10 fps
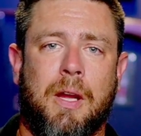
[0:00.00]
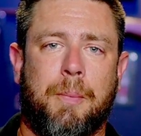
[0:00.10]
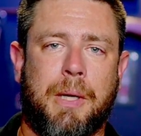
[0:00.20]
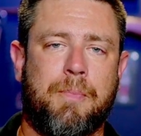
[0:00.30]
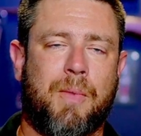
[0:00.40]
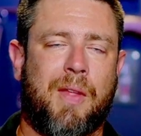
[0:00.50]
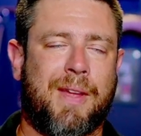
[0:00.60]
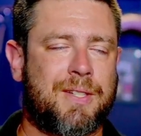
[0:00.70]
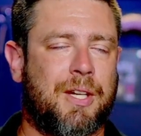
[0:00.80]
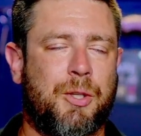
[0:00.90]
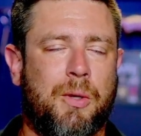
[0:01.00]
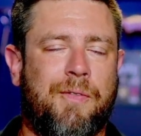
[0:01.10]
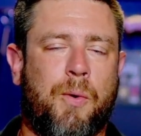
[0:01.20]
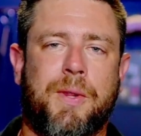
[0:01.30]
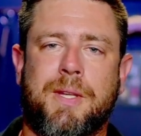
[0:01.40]
But that's going to do it
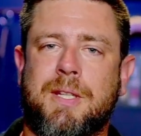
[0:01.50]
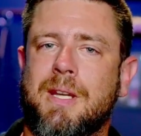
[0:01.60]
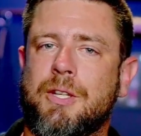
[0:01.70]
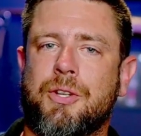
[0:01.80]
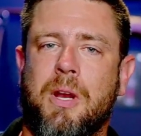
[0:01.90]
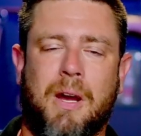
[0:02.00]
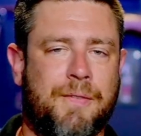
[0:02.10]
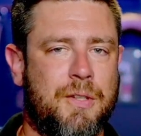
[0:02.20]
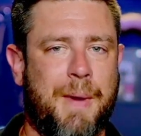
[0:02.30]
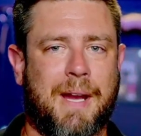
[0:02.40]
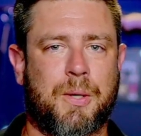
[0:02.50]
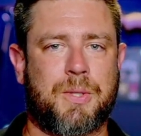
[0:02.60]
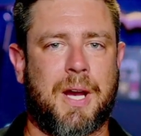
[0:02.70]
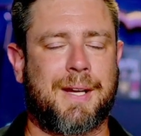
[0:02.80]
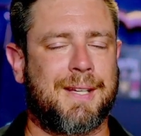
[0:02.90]
for this edition of Tobacco
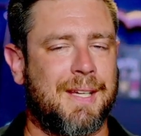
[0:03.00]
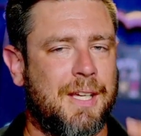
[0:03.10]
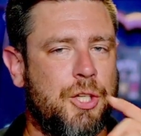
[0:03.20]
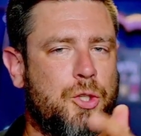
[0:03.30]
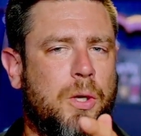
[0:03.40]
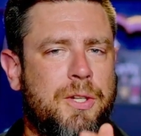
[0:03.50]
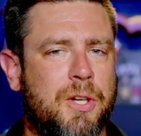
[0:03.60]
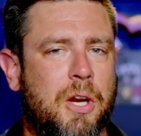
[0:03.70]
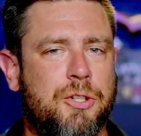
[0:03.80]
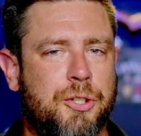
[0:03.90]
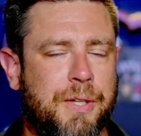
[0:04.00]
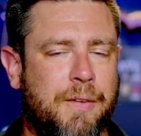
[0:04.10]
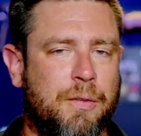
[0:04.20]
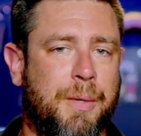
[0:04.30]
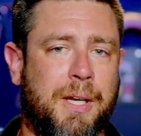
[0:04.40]
Talk. Enjoy your cigar journey,
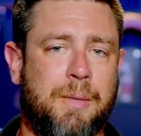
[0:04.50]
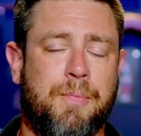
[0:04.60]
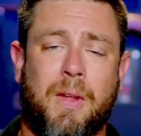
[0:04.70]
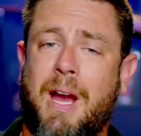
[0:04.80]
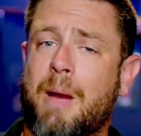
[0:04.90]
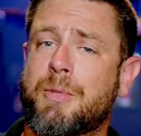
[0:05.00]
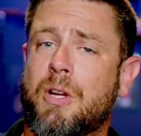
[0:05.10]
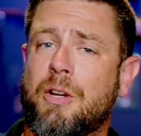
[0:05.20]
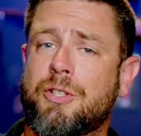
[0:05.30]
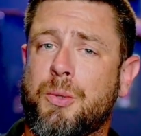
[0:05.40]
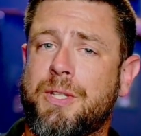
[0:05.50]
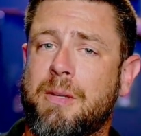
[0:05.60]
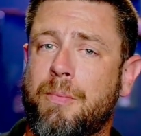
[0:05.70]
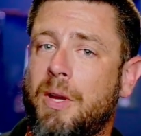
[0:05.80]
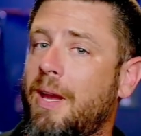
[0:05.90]
everybody. I'm Cigar Show
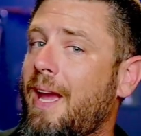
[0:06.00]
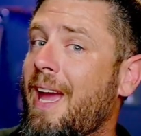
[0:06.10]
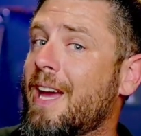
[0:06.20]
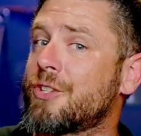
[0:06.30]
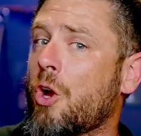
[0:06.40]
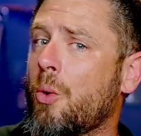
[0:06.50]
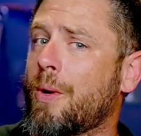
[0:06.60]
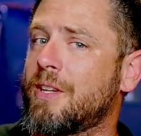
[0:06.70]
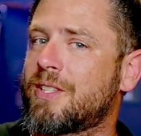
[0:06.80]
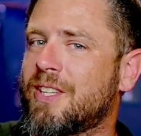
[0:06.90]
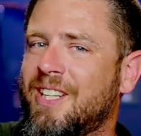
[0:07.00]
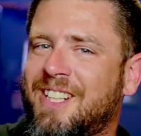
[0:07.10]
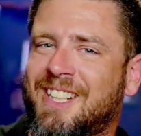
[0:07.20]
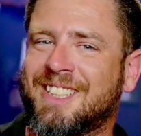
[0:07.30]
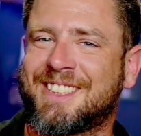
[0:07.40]
Tim. As always,
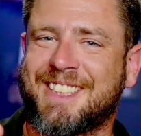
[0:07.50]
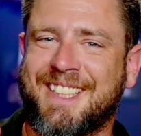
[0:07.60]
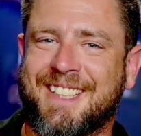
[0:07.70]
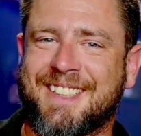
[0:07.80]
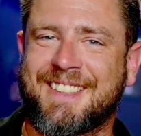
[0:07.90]
I'll see you.